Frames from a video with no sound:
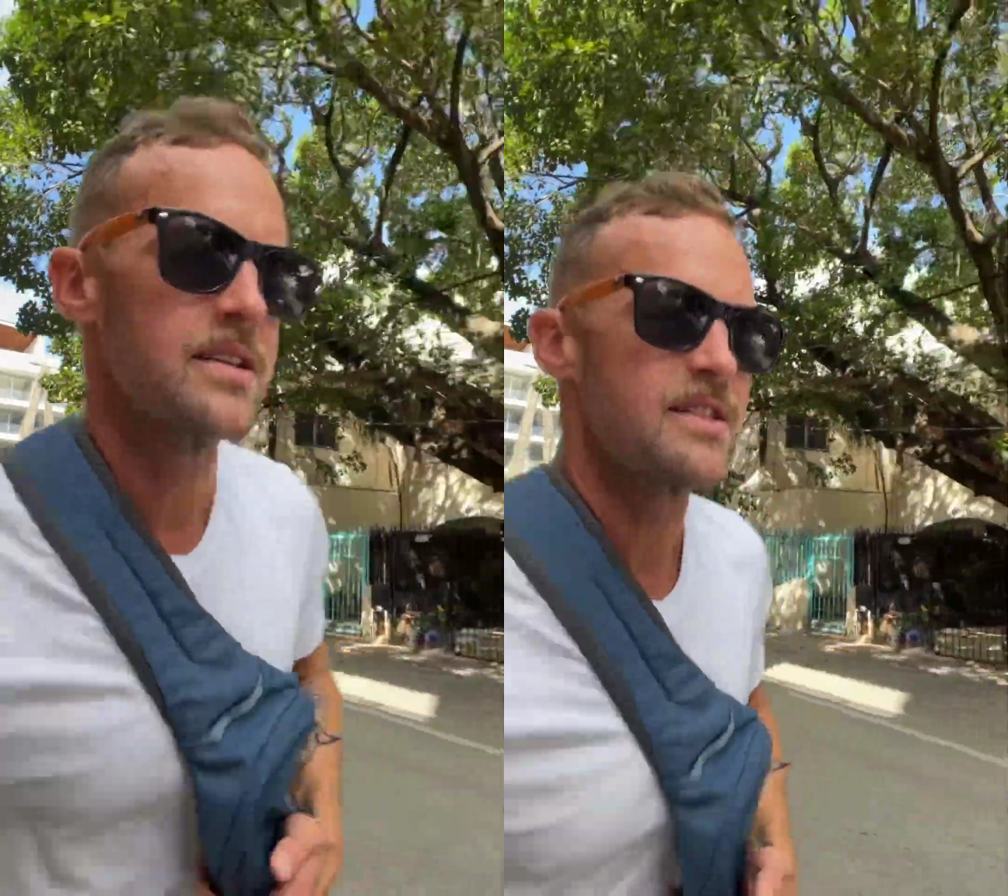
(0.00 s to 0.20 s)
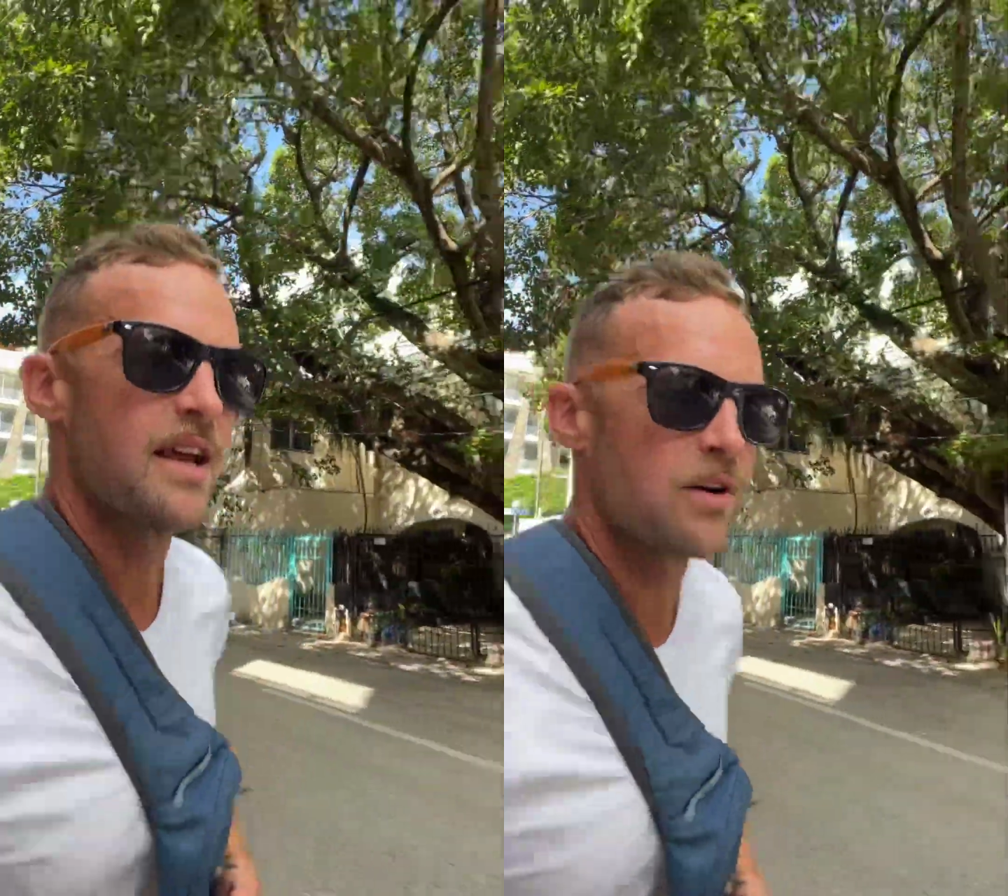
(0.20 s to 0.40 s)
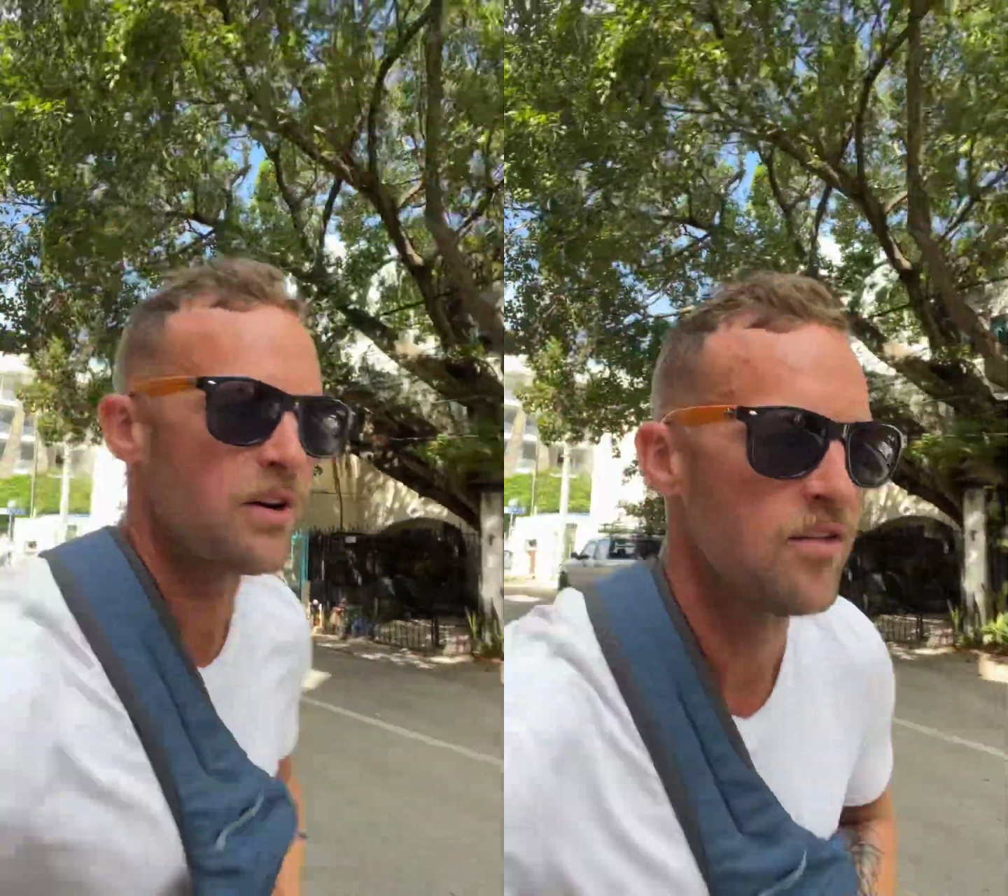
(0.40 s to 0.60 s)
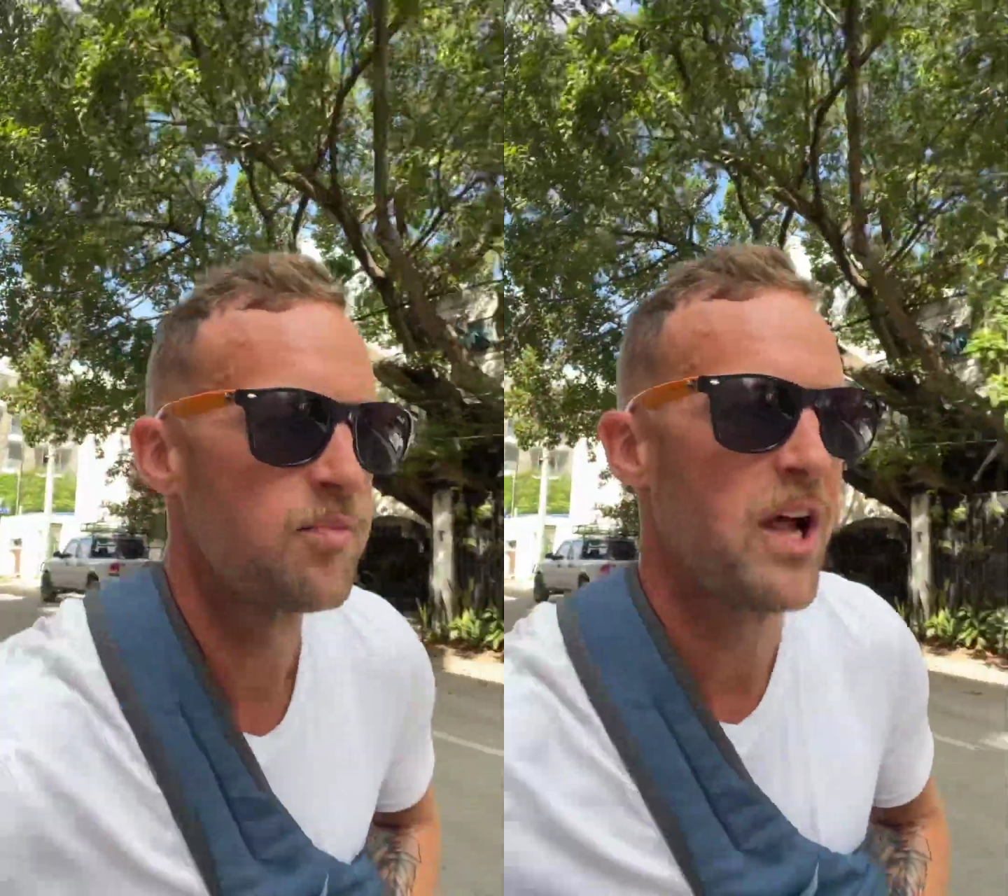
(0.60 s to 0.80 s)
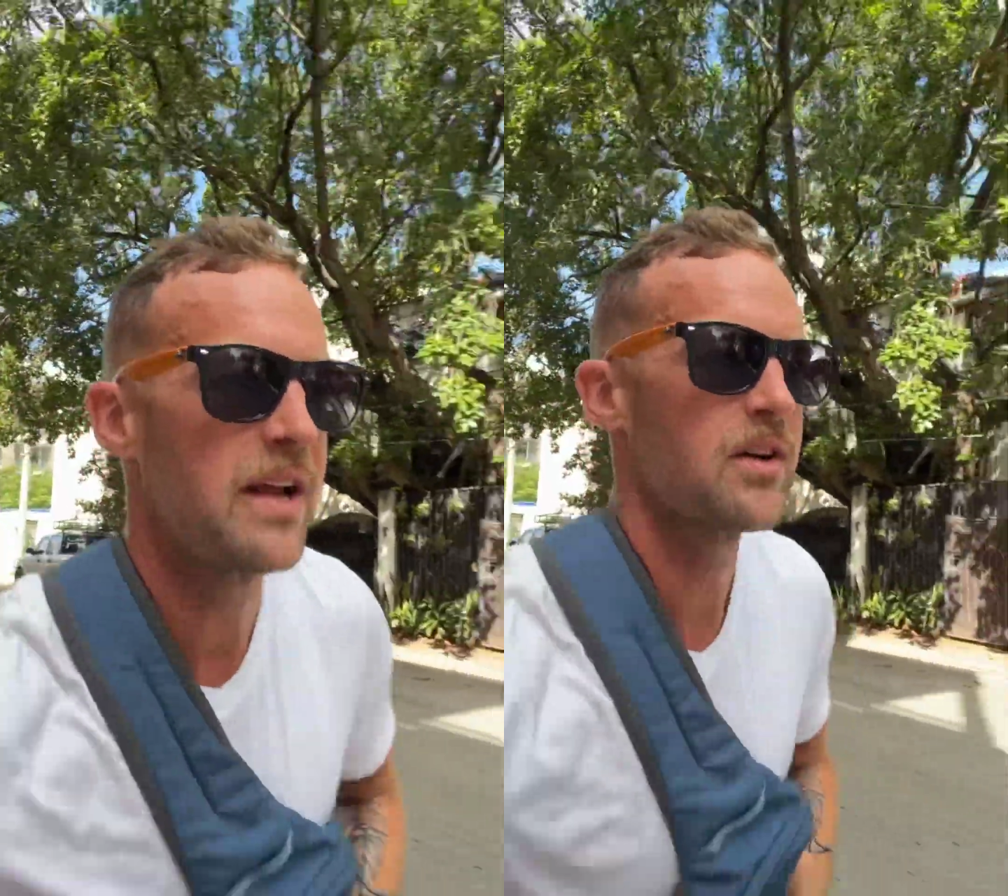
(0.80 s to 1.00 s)
center of
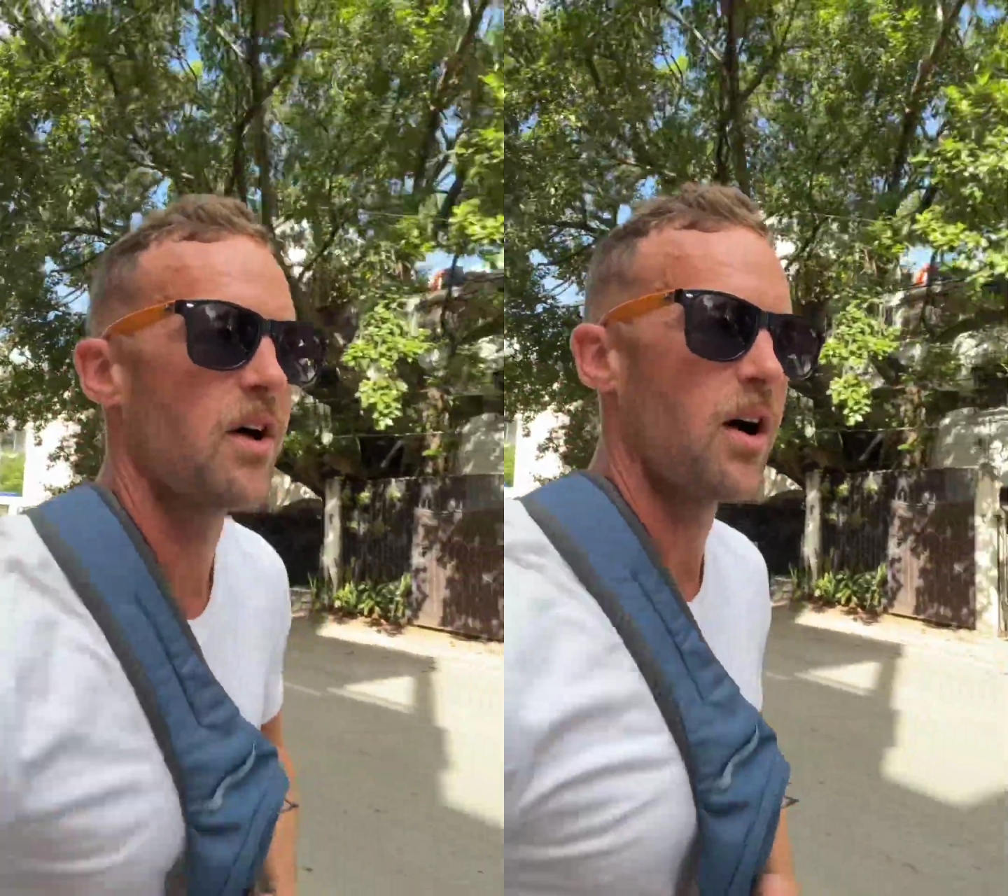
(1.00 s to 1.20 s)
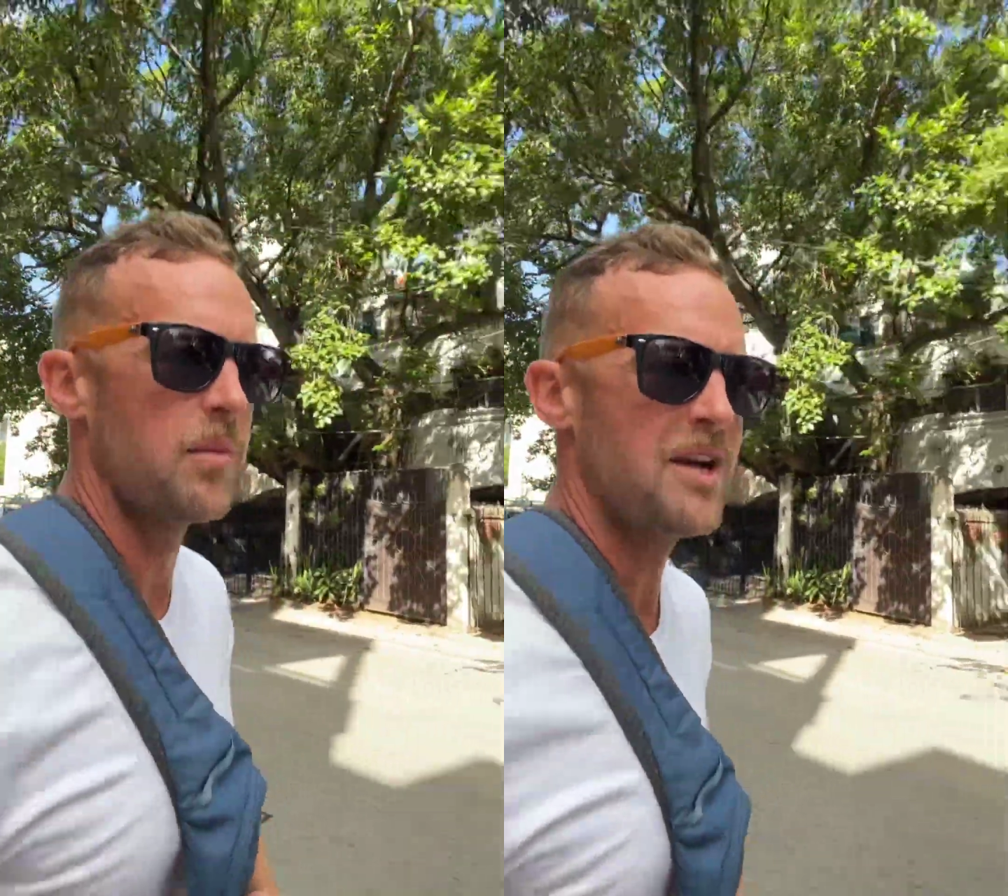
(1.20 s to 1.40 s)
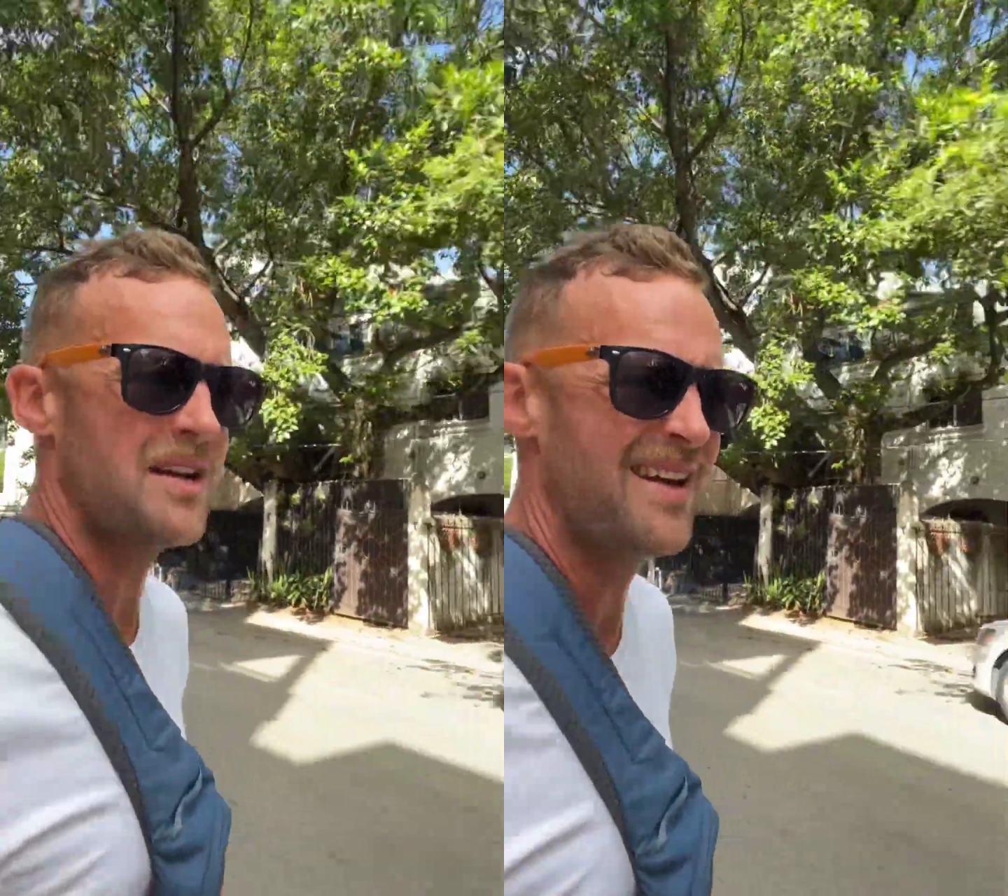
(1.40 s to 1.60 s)
Playa del Carmen.